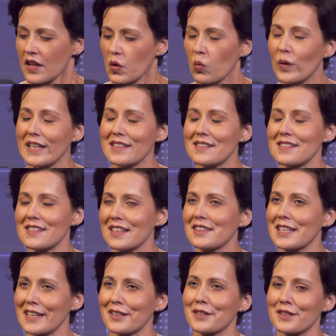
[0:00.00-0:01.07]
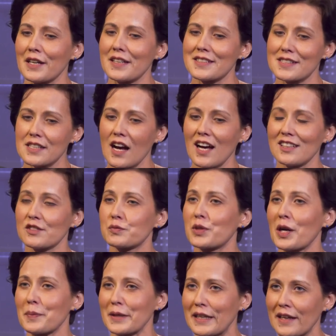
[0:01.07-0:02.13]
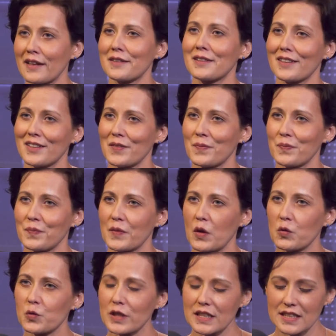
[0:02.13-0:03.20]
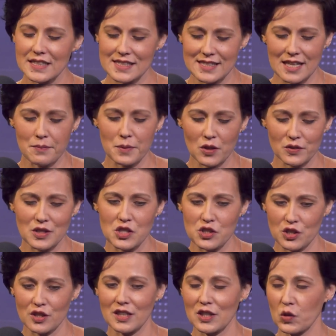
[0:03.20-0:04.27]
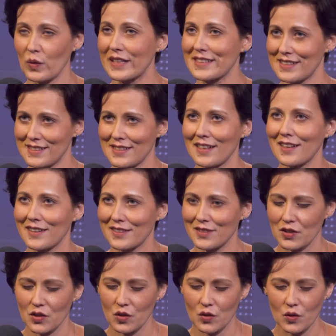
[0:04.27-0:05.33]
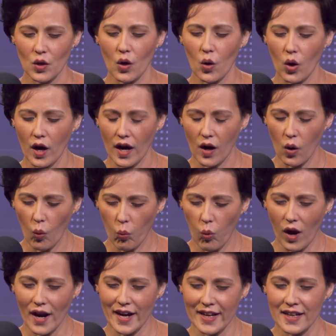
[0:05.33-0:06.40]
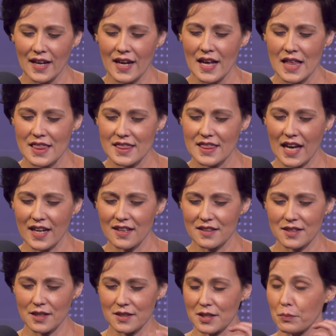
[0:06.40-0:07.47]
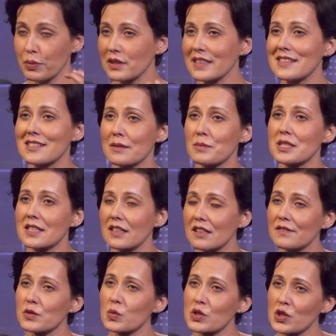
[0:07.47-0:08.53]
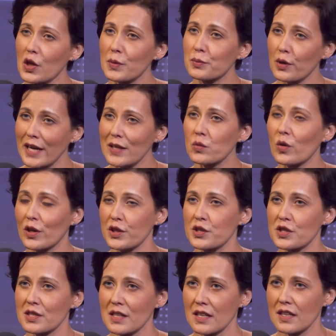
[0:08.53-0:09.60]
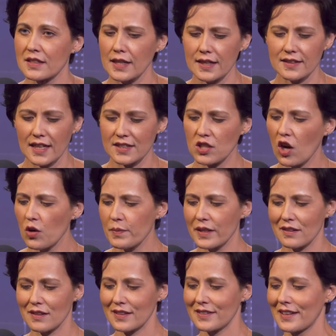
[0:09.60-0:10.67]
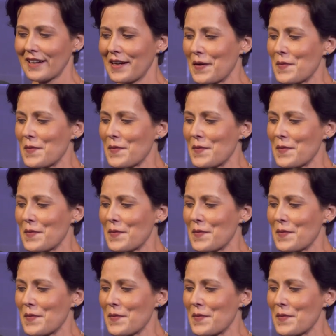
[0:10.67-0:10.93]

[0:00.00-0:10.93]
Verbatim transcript: witnessing their style of propaganda really set me on this journey to understand why the police themselves were so brainwashed. They told me that